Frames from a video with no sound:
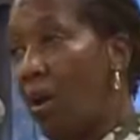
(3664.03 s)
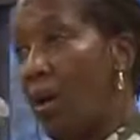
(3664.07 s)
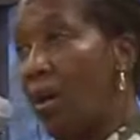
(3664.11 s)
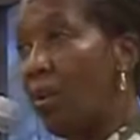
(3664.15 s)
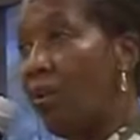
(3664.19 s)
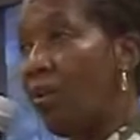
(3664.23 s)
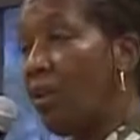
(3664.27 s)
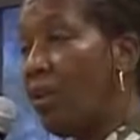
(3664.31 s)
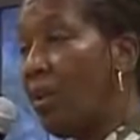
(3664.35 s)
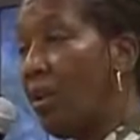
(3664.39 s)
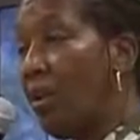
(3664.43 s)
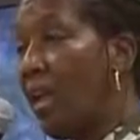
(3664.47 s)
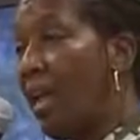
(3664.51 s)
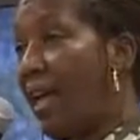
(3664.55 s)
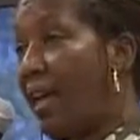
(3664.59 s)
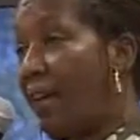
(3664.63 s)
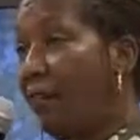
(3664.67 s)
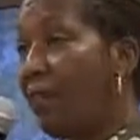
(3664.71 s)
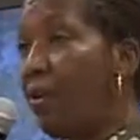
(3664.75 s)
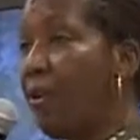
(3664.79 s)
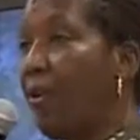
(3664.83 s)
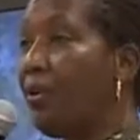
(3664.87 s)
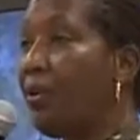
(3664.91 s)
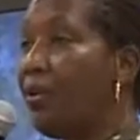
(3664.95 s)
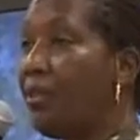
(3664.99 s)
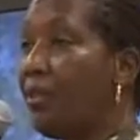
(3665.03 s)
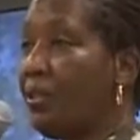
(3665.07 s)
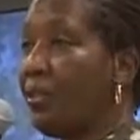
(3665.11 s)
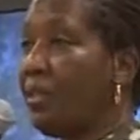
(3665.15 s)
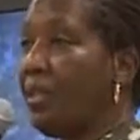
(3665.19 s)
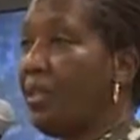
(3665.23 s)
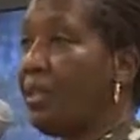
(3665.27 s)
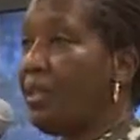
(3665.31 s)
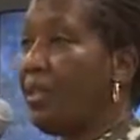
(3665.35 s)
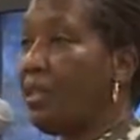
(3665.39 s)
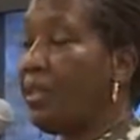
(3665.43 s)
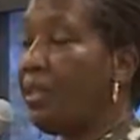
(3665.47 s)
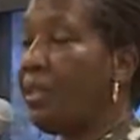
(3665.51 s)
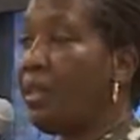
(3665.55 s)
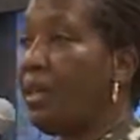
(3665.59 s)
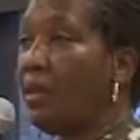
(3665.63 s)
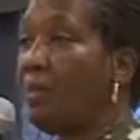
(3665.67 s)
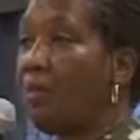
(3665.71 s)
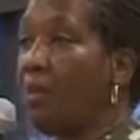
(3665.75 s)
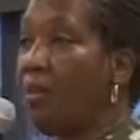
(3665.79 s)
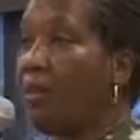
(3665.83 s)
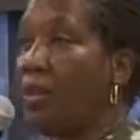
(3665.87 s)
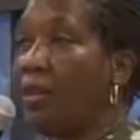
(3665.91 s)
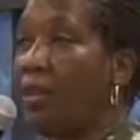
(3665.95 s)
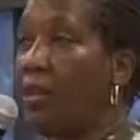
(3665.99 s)
are have noticed that,
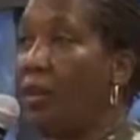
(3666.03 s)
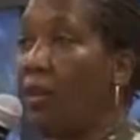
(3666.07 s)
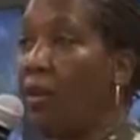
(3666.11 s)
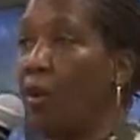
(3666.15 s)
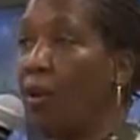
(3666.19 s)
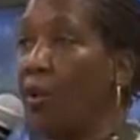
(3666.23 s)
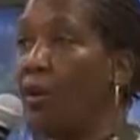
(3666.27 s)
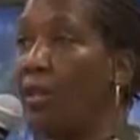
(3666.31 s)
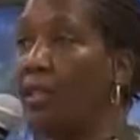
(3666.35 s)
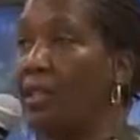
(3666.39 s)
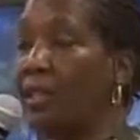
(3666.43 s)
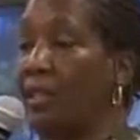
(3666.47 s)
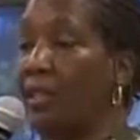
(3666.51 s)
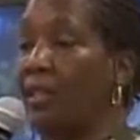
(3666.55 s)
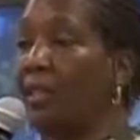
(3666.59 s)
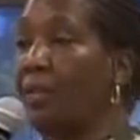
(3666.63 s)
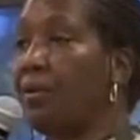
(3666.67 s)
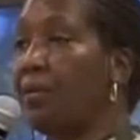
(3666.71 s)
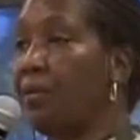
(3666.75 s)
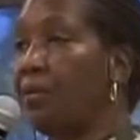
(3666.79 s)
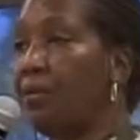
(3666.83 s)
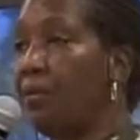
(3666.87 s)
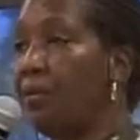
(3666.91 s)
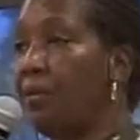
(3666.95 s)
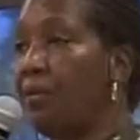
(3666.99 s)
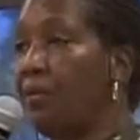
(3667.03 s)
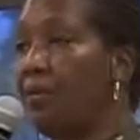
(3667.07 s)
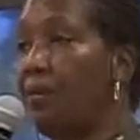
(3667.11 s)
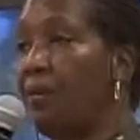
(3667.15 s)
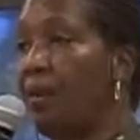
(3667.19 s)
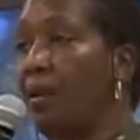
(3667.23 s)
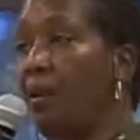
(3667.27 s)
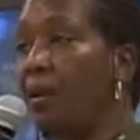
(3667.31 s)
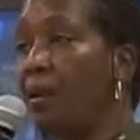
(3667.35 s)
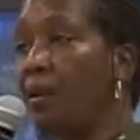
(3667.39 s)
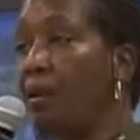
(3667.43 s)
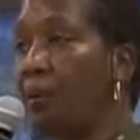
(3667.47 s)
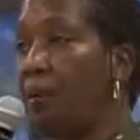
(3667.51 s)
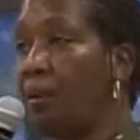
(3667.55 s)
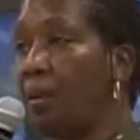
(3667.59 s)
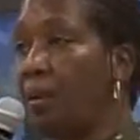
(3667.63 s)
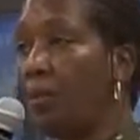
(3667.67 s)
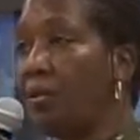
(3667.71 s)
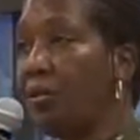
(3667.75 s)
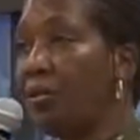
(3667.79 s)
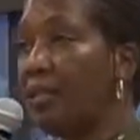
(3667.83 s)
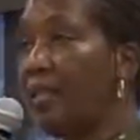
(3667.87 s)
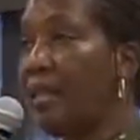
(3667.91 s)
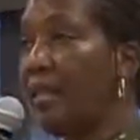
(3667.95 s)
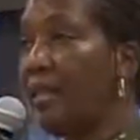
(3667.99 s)
that in the early years of uh,
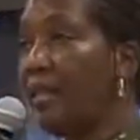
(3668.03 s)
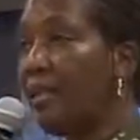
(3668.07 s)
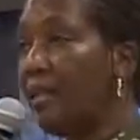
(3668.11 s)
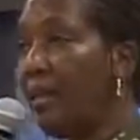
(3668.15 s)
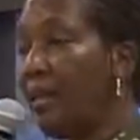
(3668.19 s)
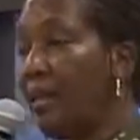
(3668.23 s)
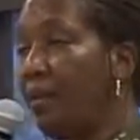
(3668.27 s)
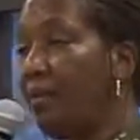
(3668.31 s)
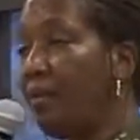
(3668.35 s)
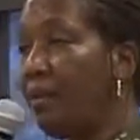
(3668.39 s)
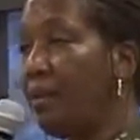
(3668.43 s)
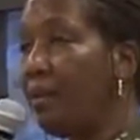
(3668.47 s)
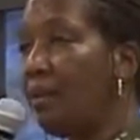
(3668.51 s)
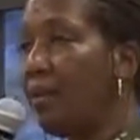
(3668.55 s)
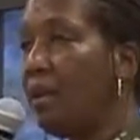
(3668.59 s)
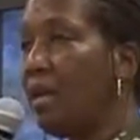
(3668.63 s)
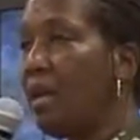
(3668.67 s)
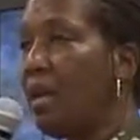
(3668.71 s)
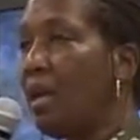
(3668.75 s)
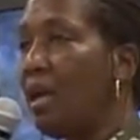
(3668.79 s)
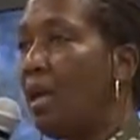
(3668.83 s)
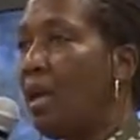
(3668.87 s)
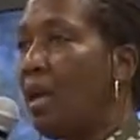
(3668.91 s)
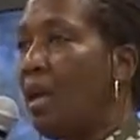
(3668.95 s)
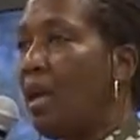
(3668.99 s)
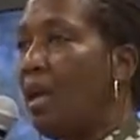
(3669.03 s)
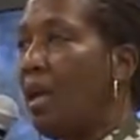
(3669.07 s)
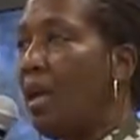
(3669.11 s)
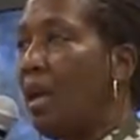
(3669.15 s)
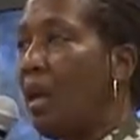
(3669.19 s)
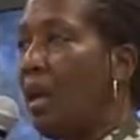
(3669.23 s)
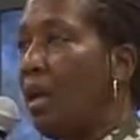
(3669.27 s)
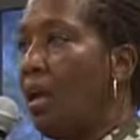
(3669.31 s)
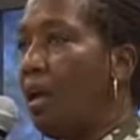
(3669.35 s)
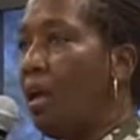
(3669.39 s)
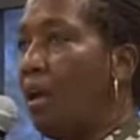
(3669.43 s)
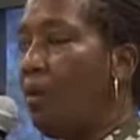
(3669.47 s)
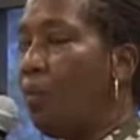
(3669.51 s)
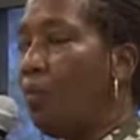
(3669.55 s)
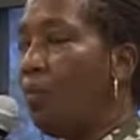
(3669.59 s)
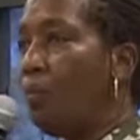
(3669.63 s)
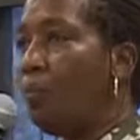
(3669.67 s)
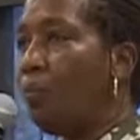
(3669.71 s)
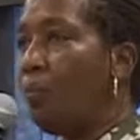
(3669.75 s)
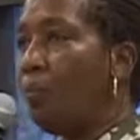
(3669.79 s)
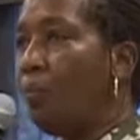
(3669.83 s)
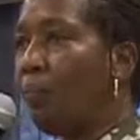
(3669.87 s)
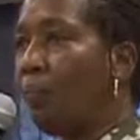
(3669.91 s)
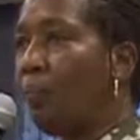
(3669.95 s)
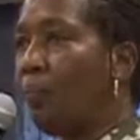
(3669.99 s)
post 9/11,
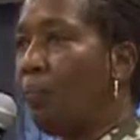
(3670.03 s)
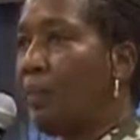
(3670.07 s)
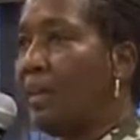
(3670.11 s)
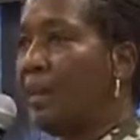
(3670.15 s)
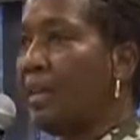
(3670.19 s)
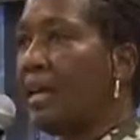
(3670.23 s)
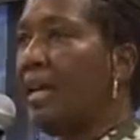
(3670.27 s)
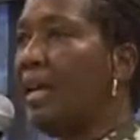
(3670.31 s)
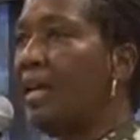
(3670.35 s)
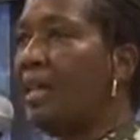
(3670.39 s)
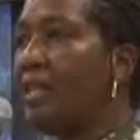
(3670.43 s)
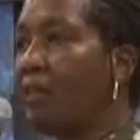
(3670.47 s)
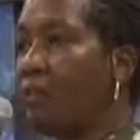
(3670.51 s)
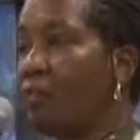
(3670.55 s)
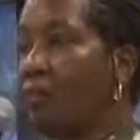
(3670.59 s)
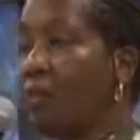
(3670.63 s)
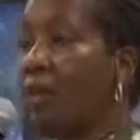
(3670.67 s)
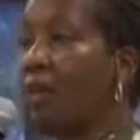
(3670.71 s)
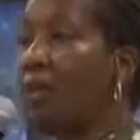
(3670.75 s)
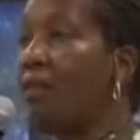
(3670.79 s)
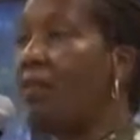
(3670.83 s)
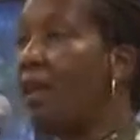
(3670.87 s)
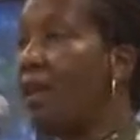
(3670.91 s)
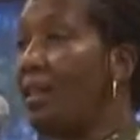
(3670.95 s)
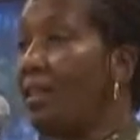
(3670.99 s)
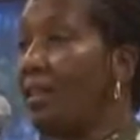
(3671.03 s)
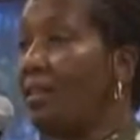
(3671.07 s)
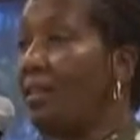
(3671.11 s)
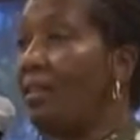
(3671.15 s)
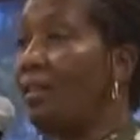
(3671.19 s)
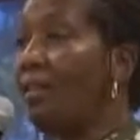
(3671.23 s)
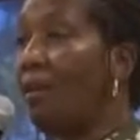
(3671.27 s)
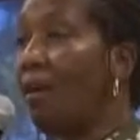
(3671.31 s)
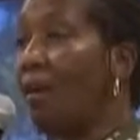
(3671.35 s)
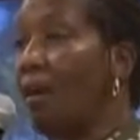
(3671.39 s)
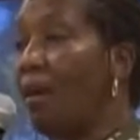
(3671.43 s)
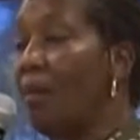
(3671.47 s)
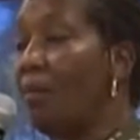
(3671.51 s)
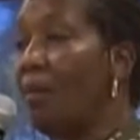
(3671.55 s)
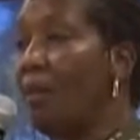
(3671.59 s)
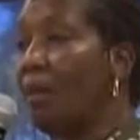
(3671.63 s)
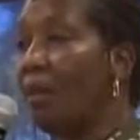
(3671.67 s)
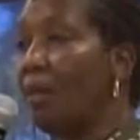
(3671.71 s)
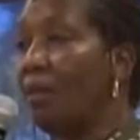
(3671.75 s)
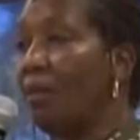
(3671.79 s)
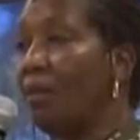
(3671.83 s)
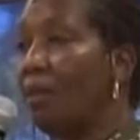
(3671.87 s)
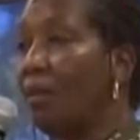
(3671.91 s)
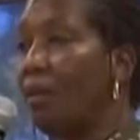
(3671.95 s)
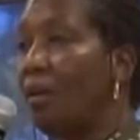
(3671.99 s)
um, because we are volunteer
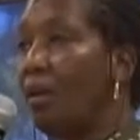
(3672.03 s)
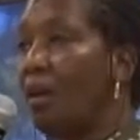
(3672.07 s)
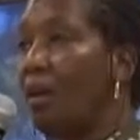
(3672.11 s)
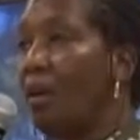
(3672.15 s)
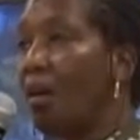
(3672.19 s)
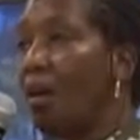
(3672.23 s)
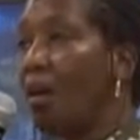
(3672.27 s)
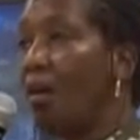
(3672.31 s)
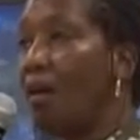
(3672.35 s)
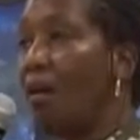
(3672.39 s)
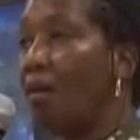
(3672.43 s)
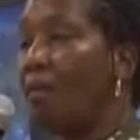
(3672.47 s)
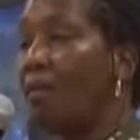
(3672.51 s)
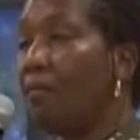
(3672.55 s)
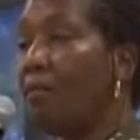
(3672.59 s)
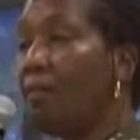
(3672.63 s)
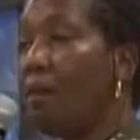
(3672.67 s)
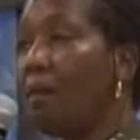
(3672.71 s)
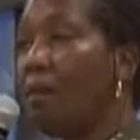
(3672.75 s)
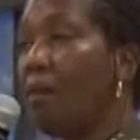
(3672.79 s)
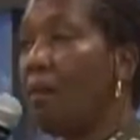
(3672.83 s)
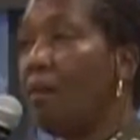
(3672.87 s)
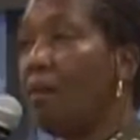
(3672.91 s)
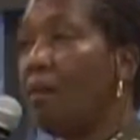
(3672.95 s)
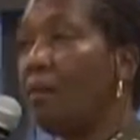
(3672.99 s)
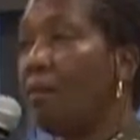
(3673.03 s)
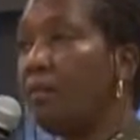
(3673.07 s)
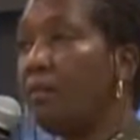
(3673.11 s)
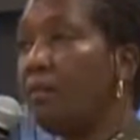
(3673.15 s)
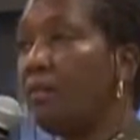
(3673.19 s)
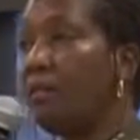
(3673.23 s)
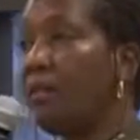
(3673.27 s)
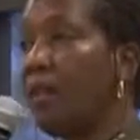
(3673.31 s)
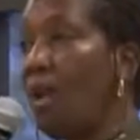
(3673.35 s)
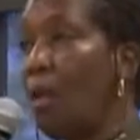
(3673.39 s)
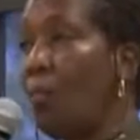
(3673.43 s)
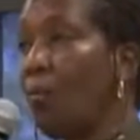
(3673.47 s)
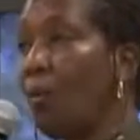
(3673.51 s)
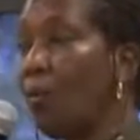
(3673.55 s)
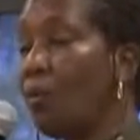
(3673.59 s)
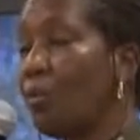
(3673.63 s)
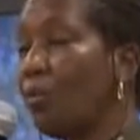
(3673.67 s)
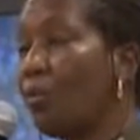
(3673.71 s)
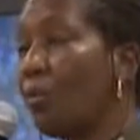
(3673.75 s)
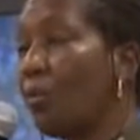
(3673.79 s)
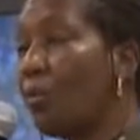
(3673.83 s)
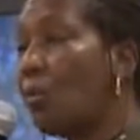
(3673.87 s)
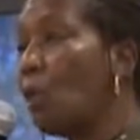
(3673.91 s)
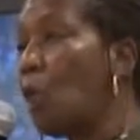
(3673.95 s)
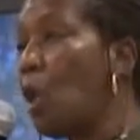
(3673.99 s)
army, our our
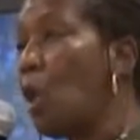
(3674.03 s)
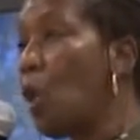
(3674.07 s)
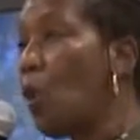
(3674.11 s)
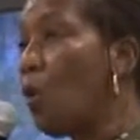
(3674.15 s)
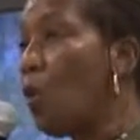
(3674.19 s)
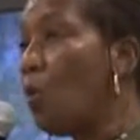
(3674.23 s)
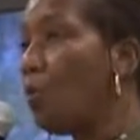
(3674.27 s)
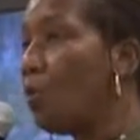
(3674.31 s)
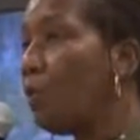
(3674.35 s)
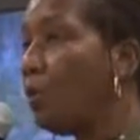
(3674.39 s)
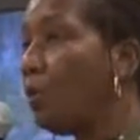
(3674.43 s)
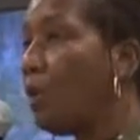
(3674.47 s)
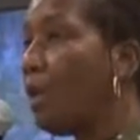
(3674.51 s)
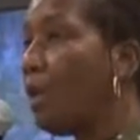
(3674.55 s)
numbers were low,